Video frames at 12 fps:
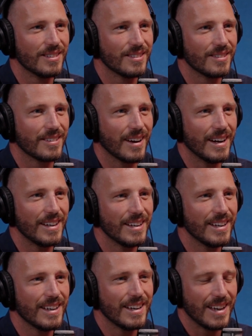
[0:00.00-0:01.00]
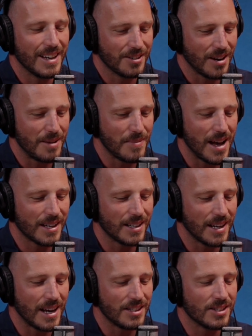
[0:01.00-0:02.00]
right? A great
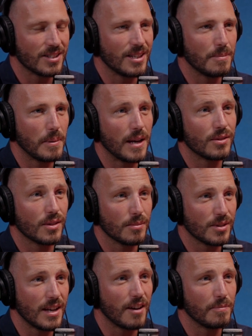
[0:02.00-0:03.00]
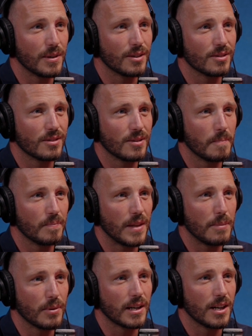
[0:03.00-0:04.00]
marketing agency pays for themselves because
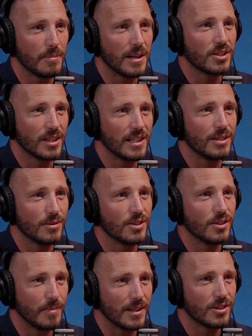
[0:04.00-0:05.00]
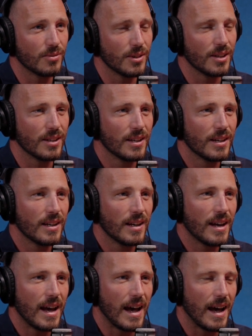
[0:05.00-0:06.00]
they bring in a bunch of leads, which is a bunch of work.
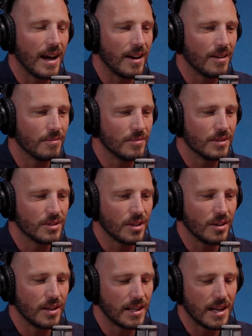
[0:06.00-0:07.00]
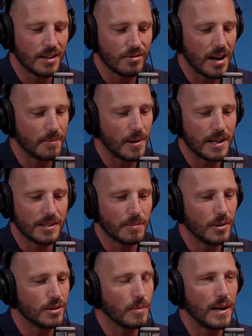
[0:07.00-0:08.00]
So again, a great pricing
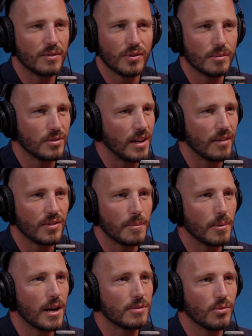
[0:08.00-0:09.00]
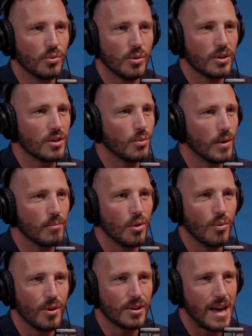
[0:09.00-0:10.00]
person pays for themselves. They price more work, you win
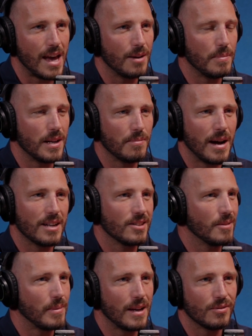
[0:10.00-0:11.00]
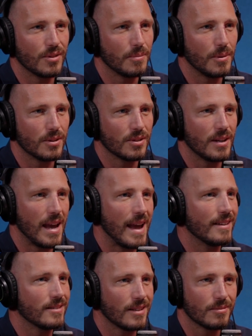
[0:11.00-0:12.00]
more work, add a better margin, it pays for the person
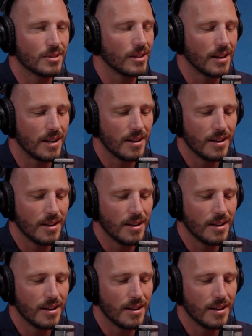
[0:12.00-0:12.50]
and some. So I